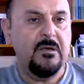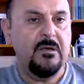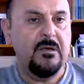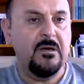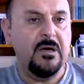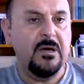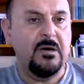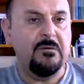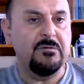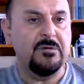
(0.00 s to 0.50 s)

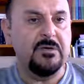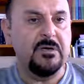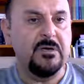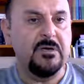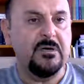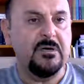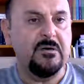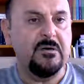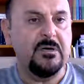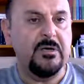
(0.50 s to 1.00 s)

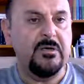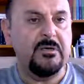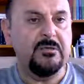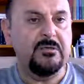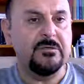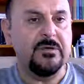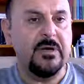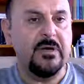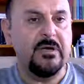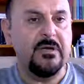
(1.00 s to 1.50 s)
Our
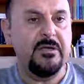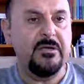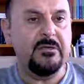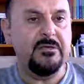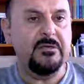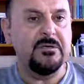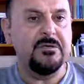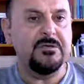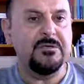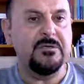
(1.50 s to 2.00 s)
array
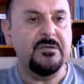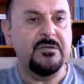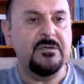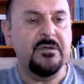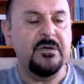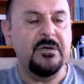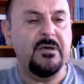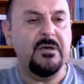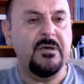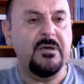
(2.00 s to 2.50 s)
is
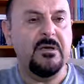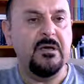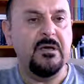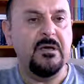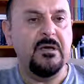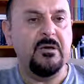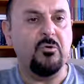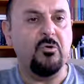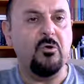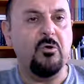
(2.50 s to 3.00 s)

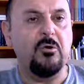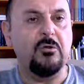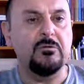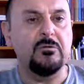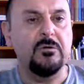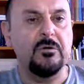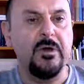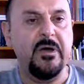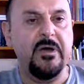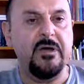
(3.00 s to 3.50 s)
called
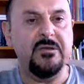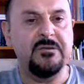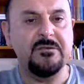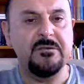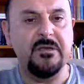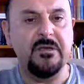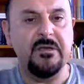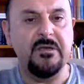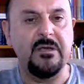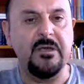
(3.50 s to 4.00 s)
as
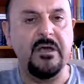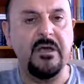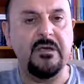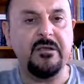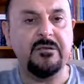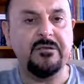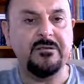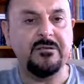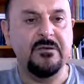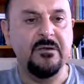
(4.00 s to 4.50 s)

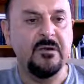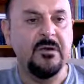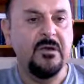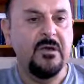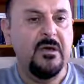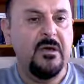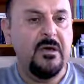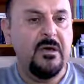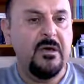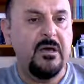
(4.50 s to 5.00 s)
x,
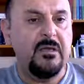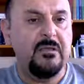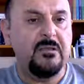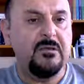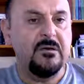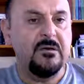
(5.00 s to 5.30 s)
and